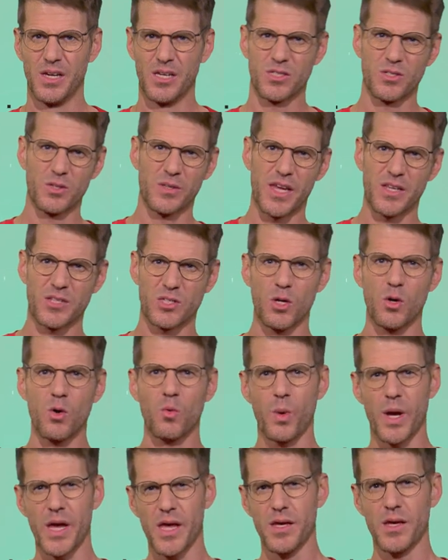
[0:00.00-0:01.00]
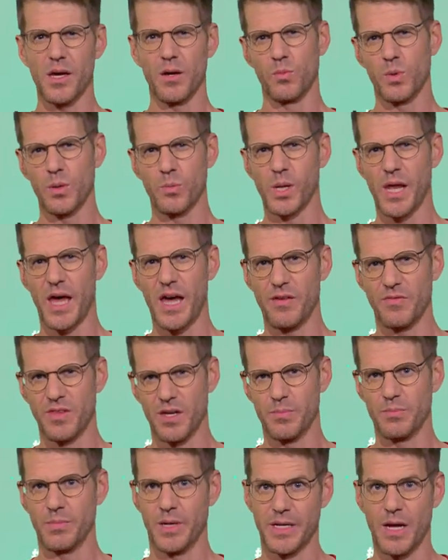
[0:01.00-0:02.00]
So there's no way we will have
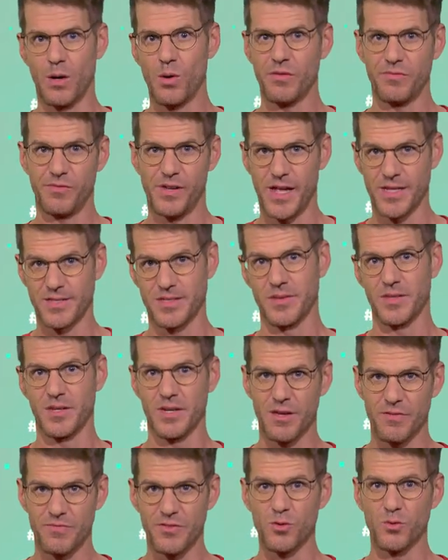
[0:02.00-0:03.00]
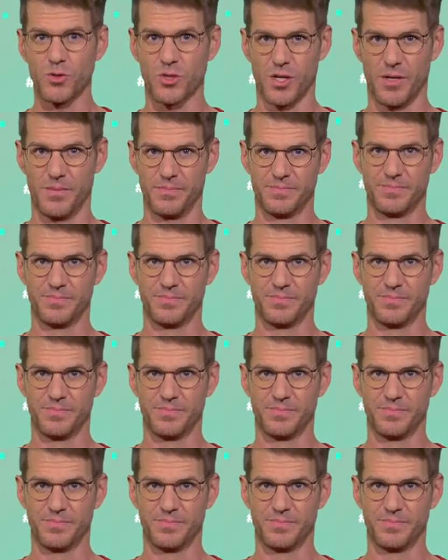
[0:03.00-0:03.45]
them in our flats in the near future.